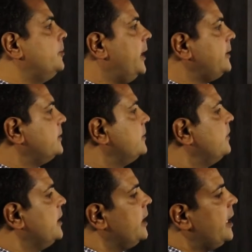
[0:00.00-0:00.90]
But
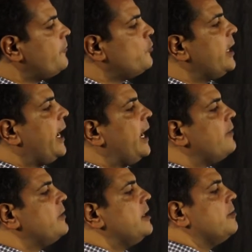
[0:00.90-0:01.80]
if we
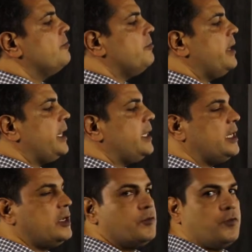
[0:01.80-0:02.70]
have
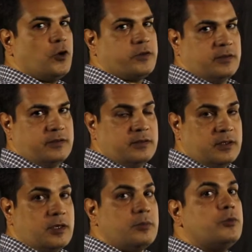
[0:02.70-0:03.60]
many forces,
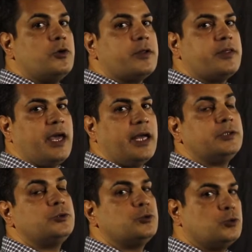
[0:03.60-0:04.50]
more
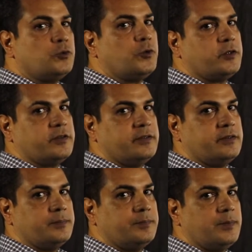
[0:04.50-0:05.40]
than two forces,